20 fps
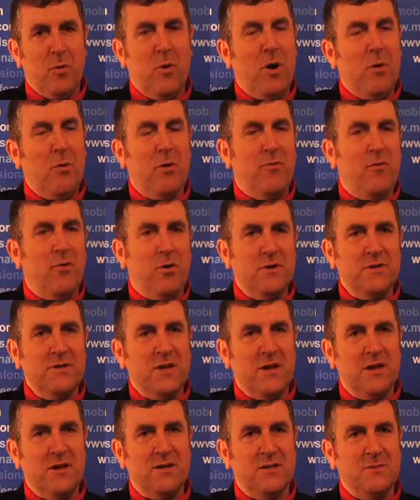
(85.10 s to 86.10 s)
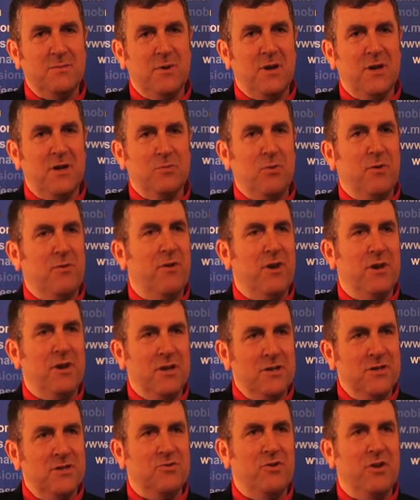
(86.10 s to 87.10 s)
But why we're focusing on it is because we've had
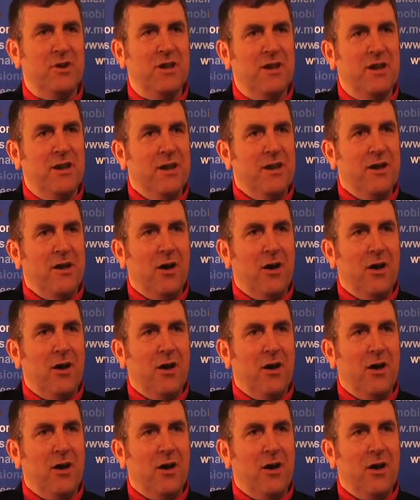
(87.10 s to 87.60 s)
a history